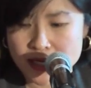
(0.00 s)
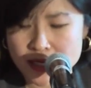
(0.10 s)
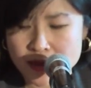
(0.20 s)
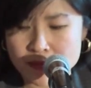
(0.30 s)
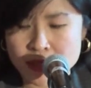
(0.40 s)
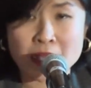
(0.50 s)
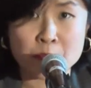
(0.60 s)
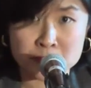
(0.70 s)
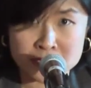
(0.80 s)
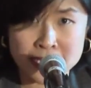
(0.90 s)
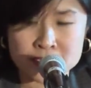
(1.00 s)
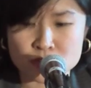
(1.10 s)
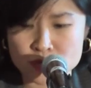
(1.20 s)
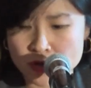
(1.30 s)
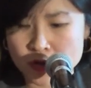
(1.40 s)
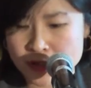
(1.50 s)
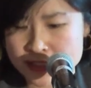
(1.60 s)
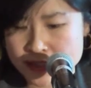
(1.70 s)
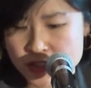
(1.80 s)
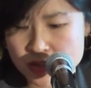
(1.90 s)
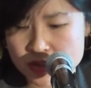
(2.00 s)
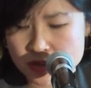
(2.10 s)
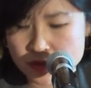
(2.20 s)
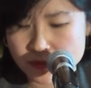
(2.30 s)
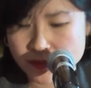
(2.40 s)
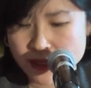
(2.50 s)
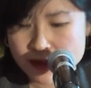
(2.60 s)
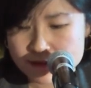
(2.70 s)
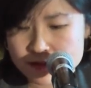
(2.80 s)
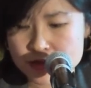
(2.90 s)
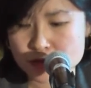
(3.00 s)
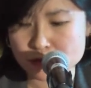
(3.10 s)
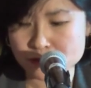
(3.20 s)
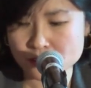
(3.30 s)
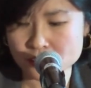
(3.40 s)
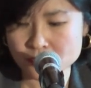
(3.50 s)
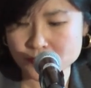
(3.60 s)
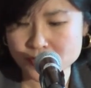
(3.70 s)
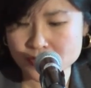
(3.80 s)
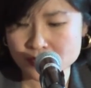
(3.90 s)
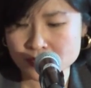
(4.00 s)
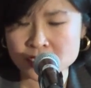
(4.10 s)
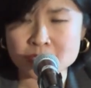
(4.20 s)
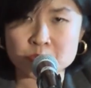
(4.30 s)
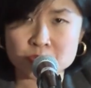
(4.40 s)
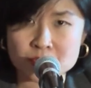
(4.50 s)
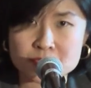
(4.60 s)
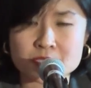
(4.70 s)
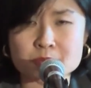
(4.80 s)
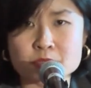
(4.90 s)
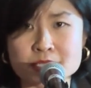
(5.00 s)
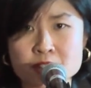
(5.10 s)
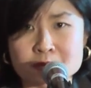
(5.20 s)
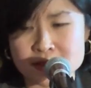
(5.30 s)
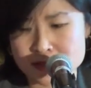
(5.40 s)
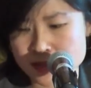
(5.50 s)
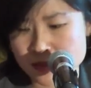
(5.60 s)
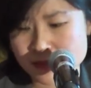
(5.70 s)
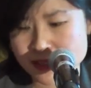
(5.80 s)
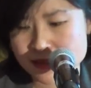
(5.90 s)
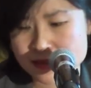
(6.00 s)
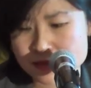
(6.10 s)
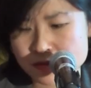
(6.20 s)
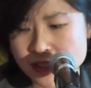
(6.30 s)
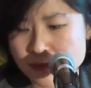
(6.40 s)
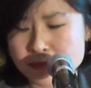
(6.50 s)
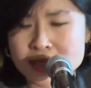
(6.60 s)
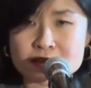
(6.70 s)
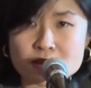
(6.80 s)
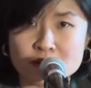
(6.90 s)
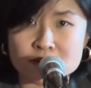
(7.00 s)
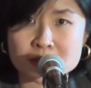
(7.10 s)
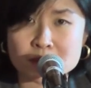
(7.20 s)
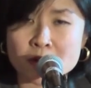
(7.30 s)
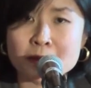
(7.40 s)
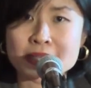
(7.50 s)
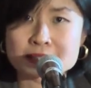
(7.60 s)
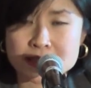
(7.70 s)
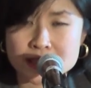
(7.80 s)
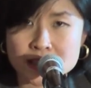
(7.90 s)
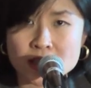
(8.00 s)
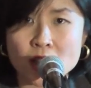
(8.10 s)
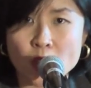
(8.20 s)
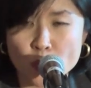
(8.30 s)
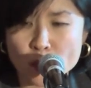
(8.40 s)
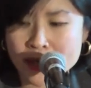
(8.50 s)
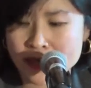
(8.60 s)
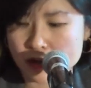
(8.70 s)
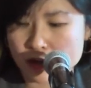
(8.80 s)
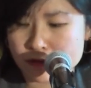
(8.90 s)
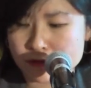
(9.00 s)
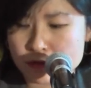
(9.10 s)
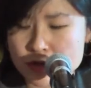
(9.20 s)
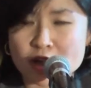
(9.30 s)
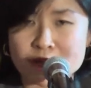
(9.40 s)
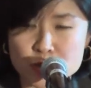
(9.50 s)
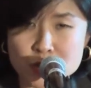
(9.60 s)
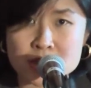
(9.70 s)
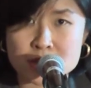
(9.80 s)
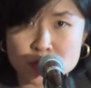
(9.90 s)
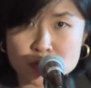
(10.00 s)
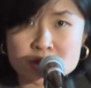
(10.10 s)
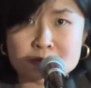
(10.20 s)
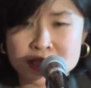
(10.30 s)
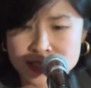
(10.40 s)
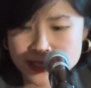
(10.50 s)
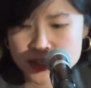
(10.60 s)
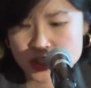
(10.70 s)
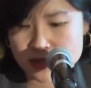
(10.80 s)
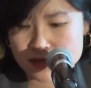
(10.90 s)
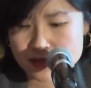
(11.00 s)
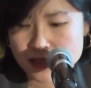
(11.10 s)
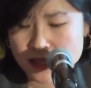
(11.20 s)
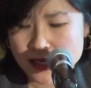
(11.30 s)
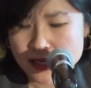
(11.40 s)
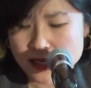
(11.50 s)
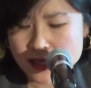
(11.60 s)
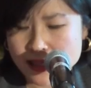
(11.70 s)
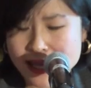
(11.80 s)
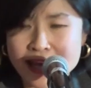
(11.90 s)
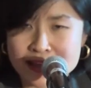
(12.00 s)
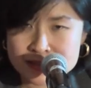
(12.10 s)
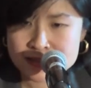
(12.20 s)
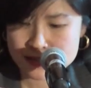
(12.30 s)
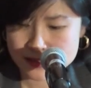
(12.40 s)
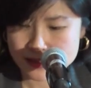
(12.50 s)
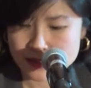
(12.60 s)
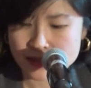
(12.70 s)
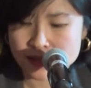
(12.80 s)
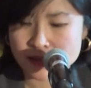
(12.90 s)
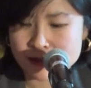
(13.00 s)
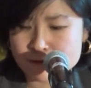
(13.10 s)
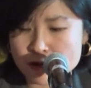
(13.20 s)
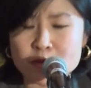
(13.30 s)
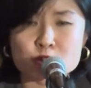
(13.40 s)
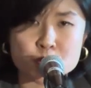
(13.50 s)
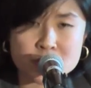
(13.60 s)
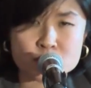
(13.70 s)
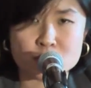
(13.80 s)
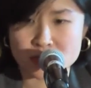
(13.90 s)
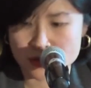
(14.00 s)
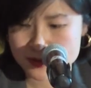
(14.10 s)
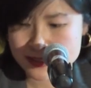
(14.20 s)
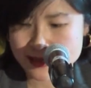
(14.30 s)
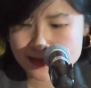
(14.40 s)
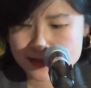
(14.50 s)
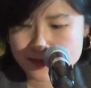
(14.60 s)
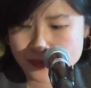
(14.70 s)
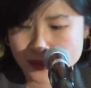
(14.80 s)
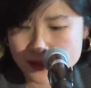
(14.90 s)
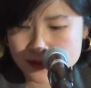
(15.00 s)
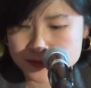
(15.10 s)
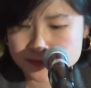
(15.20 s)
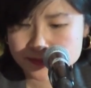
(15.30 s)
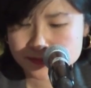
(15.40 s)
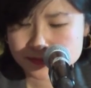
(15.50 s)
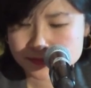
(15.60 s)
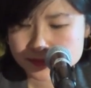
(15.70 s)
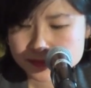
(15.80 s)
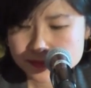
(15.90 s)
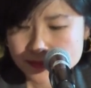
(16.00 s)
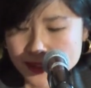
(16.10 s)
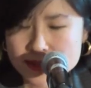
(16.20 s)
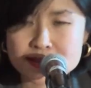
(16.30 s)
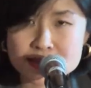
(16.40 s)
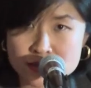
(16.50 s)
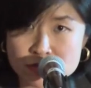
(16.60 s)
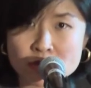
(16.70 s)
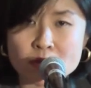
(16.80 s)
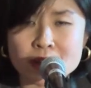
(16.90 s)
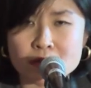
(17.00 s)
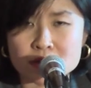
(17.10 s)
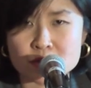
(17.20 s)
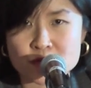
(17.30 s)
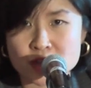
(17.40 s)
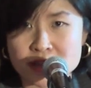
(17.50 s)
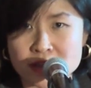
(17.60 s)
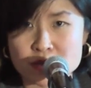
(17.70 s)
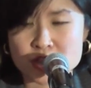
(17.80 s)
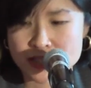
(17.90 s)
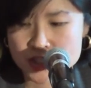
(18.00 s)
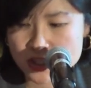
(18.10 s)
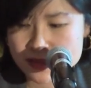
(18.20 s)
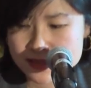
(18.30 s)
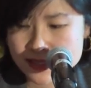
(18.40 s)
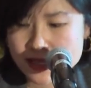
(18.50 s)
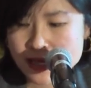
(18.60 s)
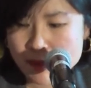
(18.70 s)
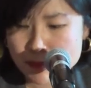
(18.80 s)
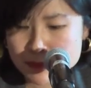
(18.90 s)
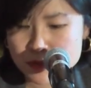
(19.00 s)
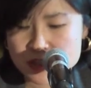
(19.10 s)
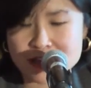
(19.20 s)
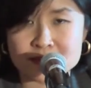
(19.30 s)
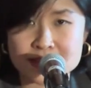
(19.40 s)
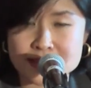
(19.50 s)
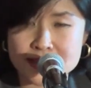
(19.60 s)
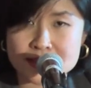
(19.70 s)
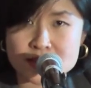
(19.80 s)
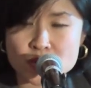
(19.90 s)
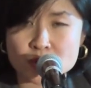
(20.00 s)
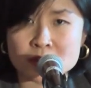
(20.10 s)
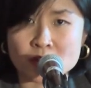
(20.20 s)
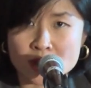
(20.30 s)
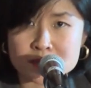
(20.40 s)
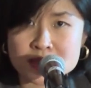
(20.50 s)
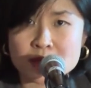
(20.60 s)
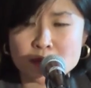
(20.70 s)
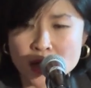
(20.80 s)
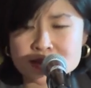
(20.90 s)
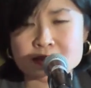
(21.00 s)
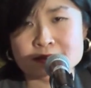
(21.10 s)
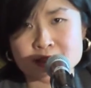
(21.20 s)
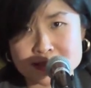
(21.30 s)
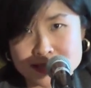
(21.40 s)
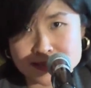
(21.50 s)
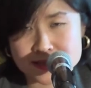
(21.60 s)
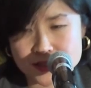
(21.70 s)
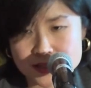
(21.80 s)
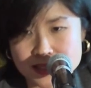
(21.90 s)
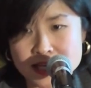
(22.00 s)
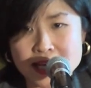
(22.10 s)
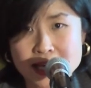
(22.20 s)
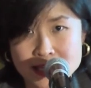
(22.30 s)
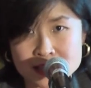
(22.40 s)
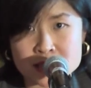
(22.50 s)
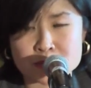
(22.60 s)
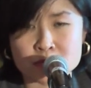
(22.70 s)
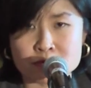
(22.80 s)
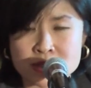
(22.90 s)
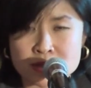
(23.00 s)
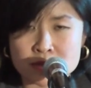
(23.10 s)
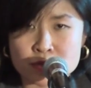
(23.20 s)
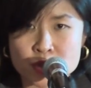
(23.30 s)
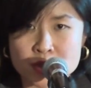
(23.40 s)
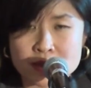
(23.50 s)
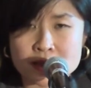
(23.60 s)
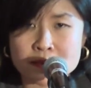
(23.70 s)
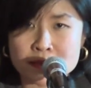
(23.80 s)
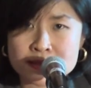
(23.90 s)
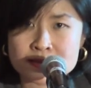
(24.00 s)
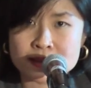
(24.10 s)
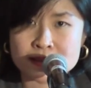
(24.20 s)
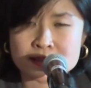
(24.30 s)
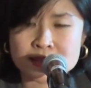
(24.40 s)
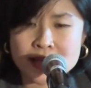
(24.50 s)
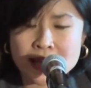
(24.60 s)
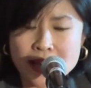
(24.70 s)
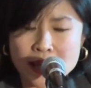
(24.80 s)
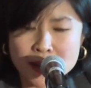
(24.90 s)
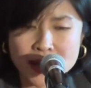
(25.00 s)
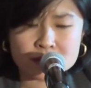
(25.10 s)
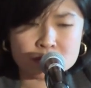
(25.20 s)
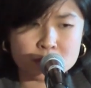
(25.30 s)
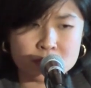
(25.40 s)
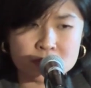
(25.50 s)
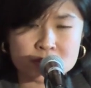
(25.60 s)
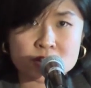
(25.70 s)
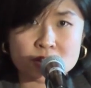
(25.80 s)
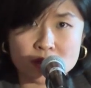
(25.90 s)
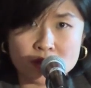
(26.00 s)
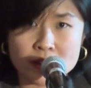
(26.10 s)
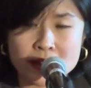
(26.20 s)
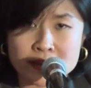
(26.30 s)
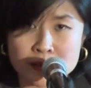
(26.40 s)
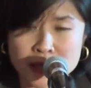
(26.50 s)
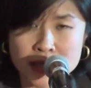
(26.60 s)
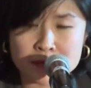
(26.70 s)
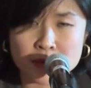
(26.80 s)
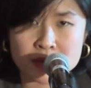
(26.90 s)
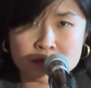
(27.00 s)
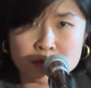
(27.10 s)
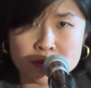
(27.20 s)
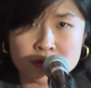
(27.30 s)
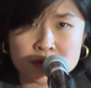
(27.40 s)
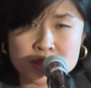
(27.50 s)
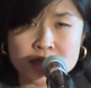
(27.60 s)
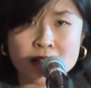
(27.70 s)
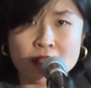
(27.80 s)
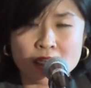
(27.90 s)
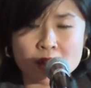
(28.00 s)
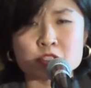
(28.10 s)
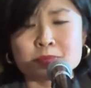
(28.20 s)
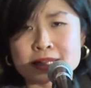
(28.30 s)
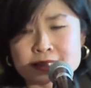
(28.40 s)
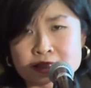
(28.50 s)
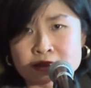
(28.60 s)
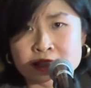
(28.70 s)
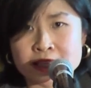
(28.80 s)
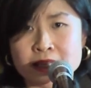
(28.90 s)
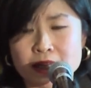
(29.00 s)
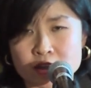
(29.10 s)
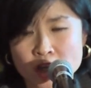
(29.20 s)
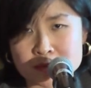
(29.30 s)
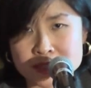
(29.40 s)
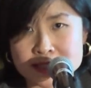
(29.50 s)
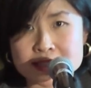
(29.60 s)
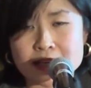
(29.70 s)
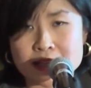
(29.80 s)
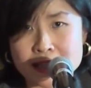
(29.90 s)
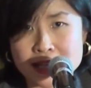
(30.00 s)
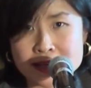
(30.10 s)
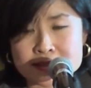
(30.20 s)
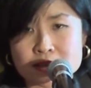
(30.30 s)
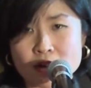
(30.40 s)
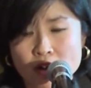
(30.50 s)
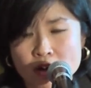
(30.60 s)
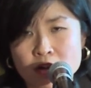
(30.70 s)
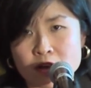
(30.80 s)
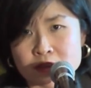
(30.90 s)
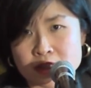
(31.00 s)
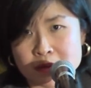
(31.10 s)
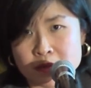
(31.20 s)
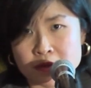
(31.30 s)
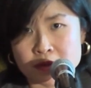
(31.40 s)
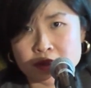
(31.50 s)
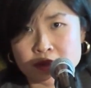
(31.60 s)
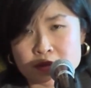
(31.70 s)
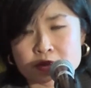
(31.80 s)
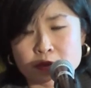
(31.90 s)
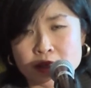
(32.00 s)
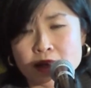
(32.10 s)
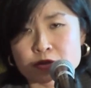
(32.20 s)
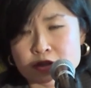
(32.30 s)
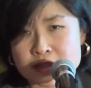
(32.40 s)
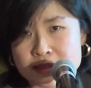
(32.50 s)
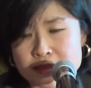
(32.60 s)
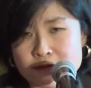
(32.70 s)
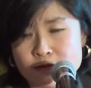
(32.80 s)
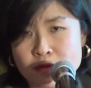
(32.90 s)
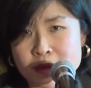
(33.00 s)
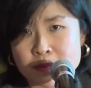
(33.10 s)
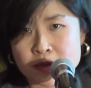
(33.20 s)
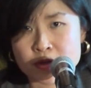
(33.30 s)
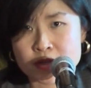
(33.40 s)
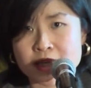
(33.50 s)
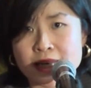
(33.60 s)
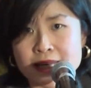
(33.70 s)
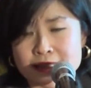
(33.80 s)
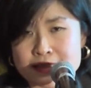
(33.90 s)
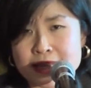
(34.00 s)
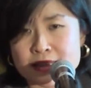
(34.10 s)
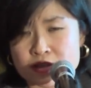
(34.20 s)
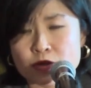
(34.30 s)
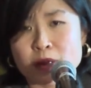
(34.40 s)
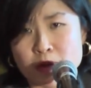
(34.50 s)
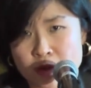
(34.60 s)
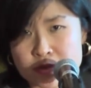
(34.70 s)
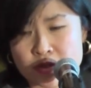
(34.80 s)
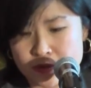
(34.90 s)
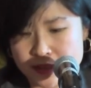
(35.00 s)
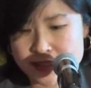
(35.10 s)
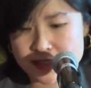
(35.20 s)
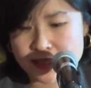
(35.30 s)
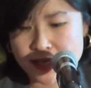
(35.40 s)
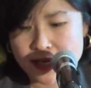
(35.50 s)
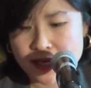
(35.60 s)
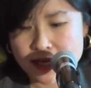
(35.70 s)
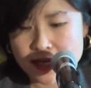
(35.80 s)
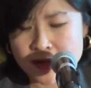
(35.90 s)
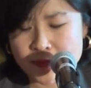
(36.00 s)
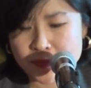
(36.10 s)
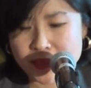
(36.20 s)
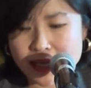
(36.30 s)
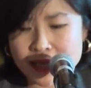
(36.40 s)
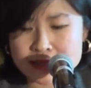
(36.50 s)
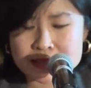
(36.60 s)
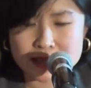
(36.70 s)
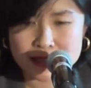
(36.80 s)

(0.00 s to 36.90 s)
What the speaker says: that I would like to draw your attention to. First of all, the WTO's dispute settlement system is really a mix of diplomatic way of resolving trade disputes, mediations, and a formal judicial process. Since the Uruguay round of trade negotiations, members have decided to adopt positive consensus in dispute resolution. That means that a panel report or an appellate body report are automatically adopted unless all of the WTO's 164 members decide to oppose to it. And